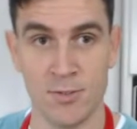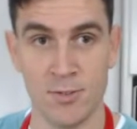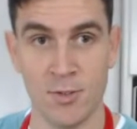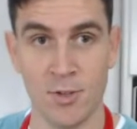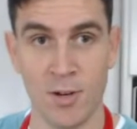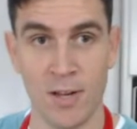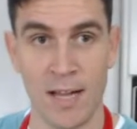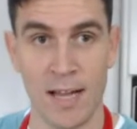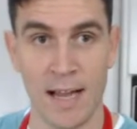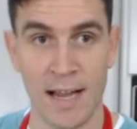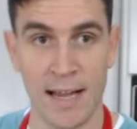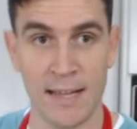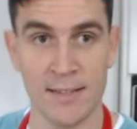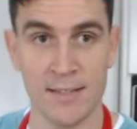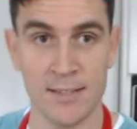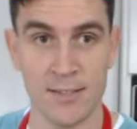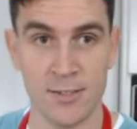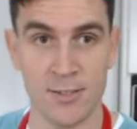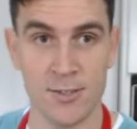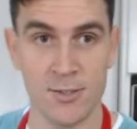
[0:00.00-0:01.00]
You got to hide
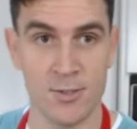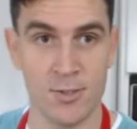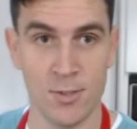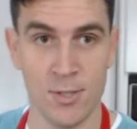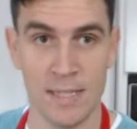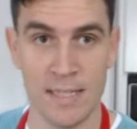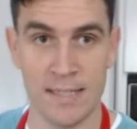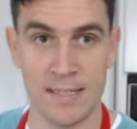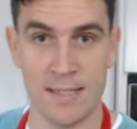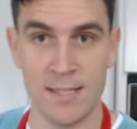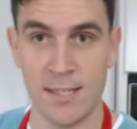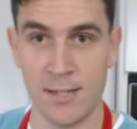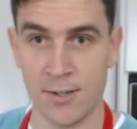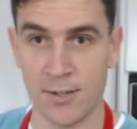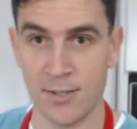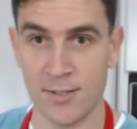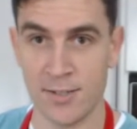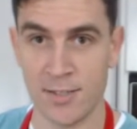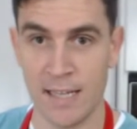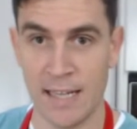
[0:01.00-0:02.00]
this, do it in
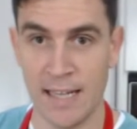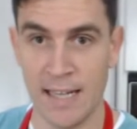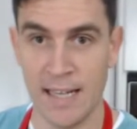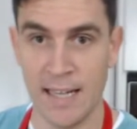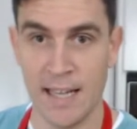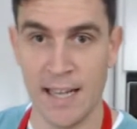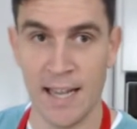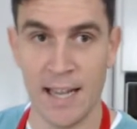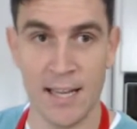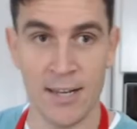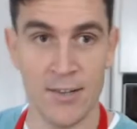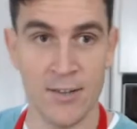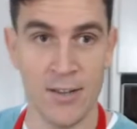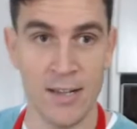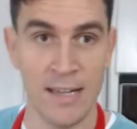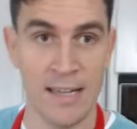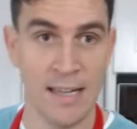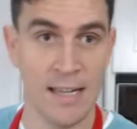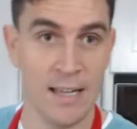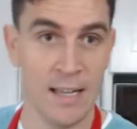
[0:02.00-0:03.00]
secret. And
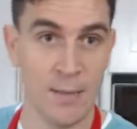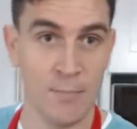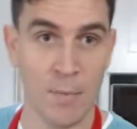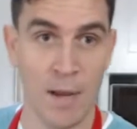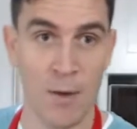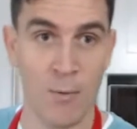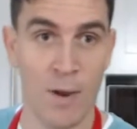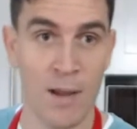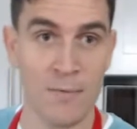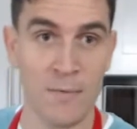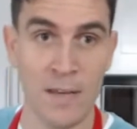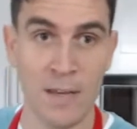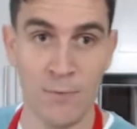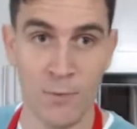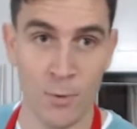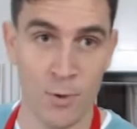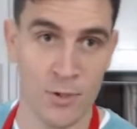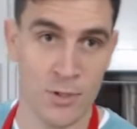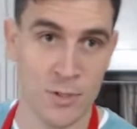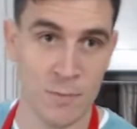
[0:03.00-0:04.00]
my wife
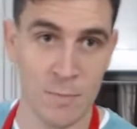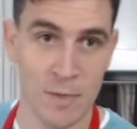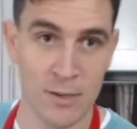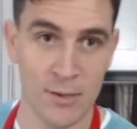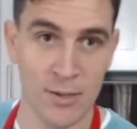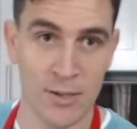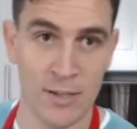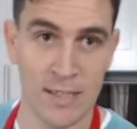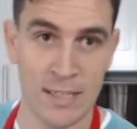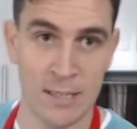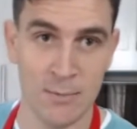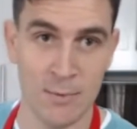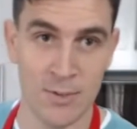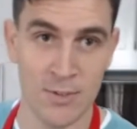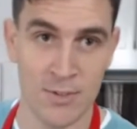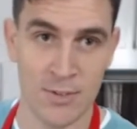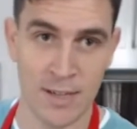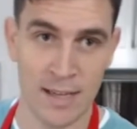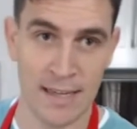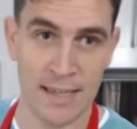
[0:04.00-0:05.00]
never watches my cooking
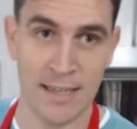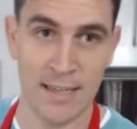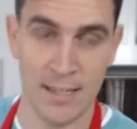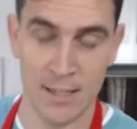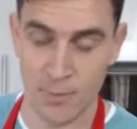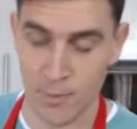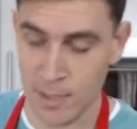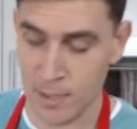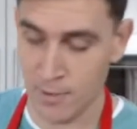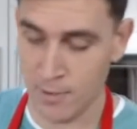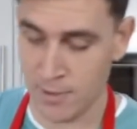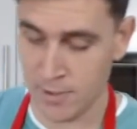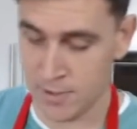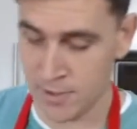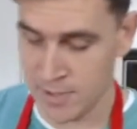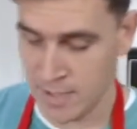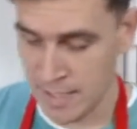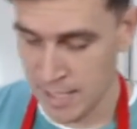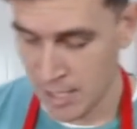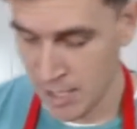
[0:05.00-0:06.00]
demos, so I can get away with
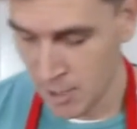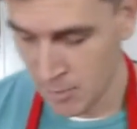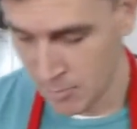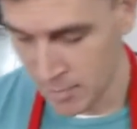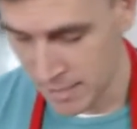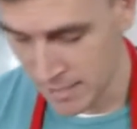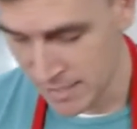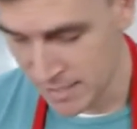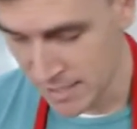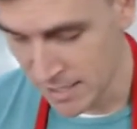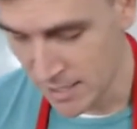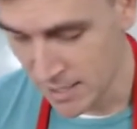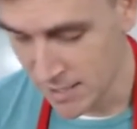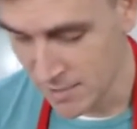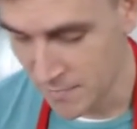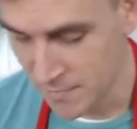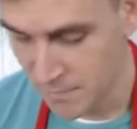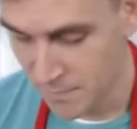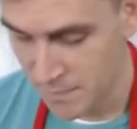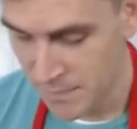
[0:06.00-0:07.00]
this. But
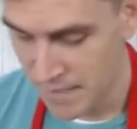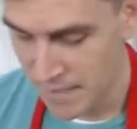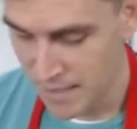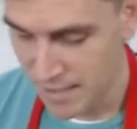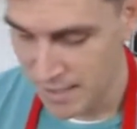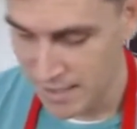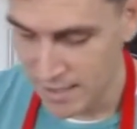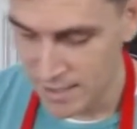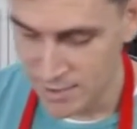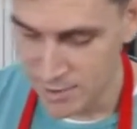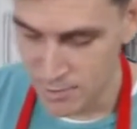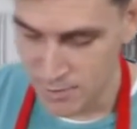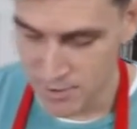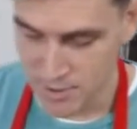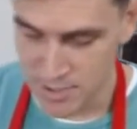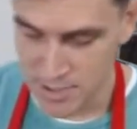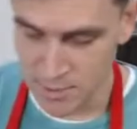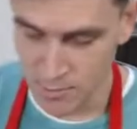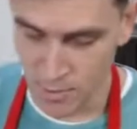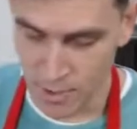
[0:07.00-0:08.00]
and you will
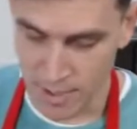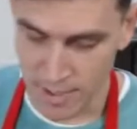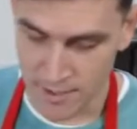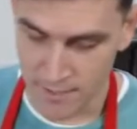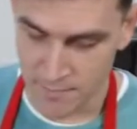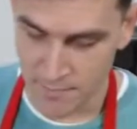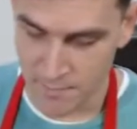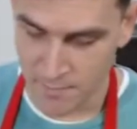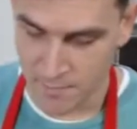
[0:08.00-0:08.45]
see why.